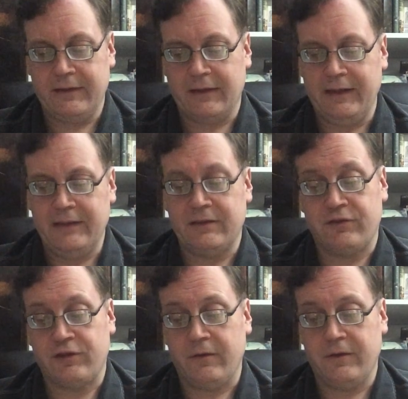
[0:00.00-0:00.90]
glades of
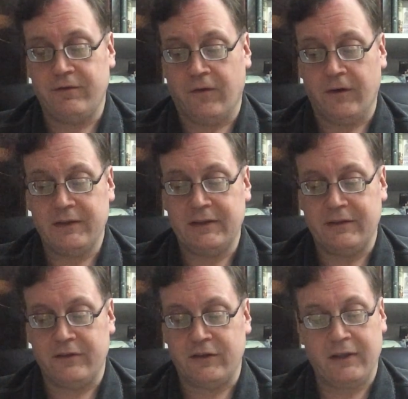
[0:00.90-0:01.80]
Sherwood Forest
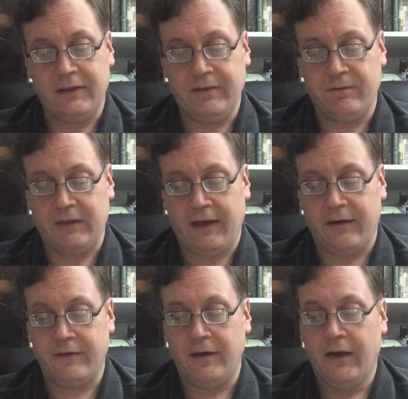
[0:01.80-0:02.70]
near Nottingham
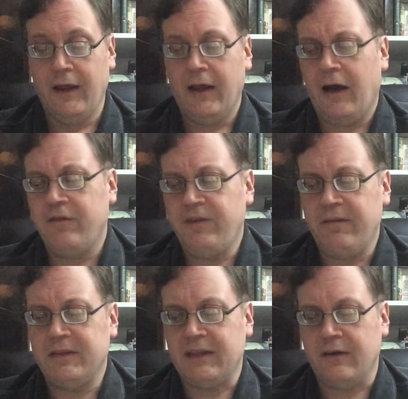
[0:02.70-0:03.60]
Town a
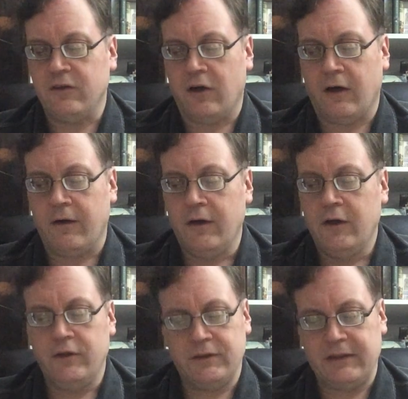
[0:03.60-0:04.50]
famous outlaw
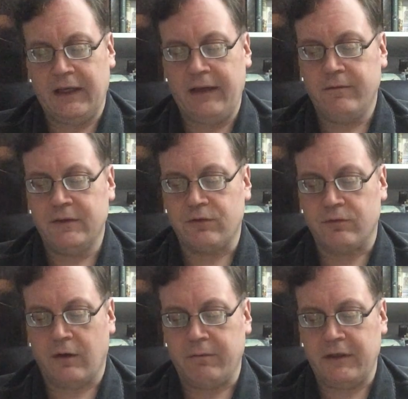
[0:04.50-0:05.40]
whose name was
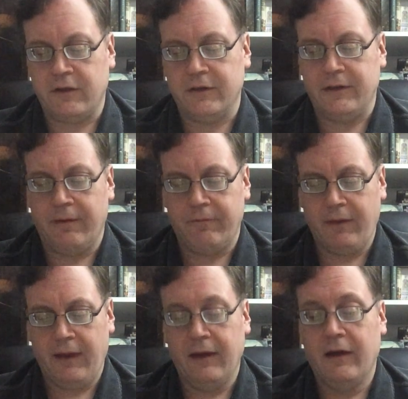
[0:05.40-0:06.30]
Robin Hood.
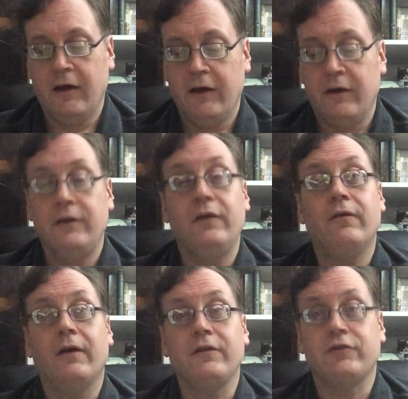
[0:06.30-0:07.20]

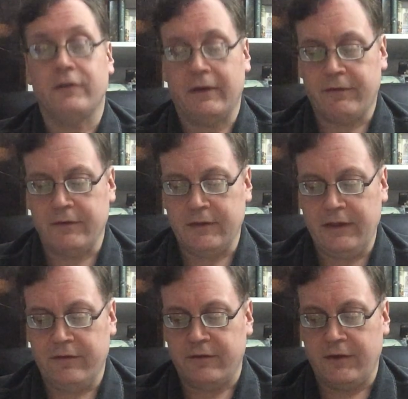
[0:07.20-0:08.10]
No archer ever
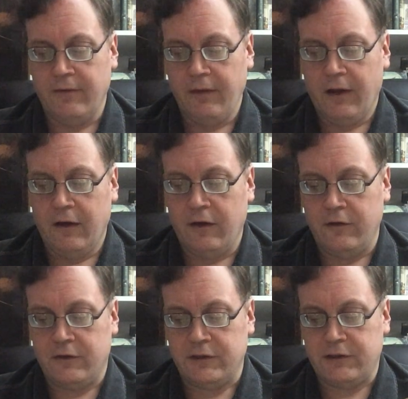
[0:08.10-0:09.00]
lived
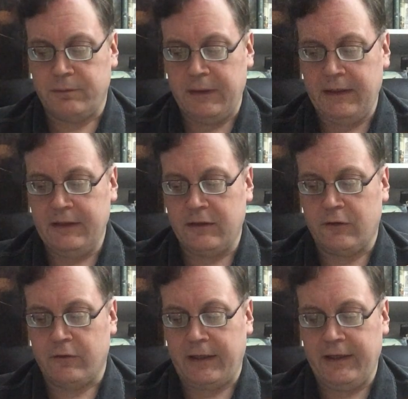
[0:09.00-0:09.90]
who could speed a
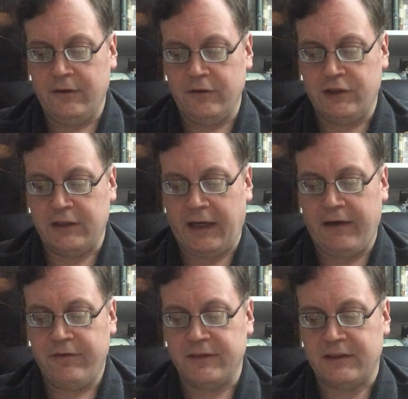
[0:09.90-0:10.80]
grey goose
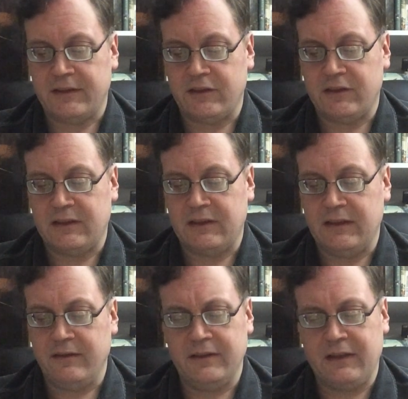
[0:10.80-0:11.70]
shaft with such
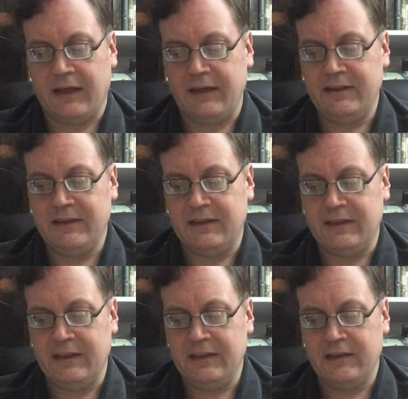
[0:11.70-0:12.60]
skill and cunning as
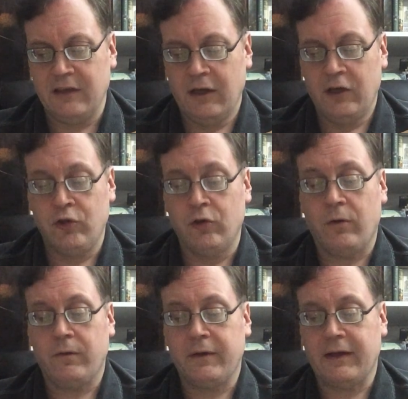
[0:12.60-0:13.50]
his,
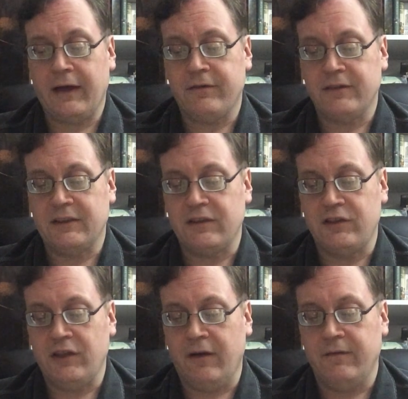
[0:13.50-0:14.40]
nor were there ever
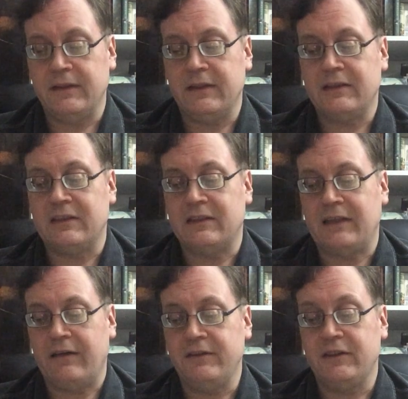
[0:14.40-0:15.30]
such yeomen as the
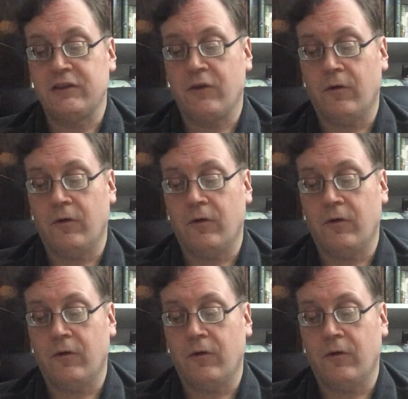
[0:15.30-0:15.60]
70